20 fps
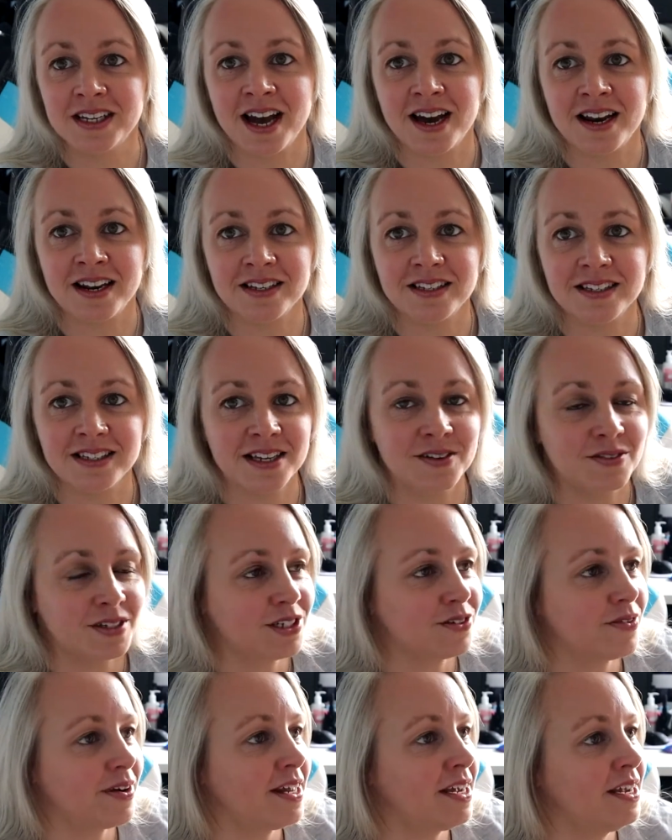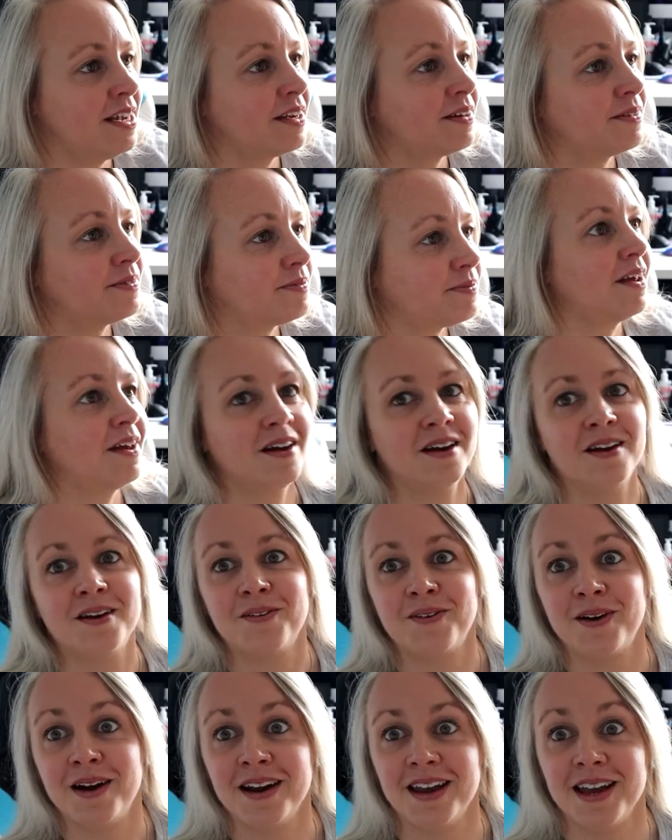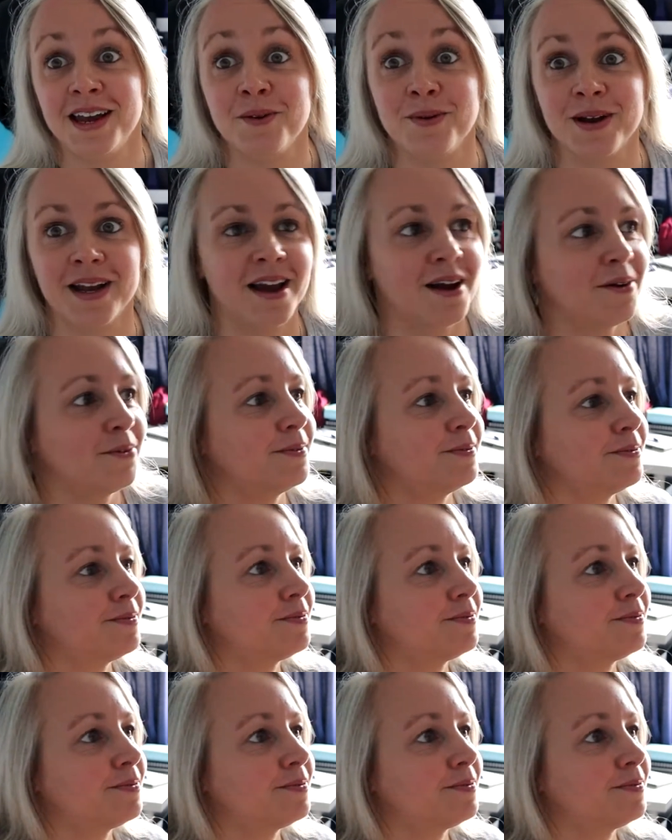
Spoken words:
Hannah to see if she's ready. Right, here we go.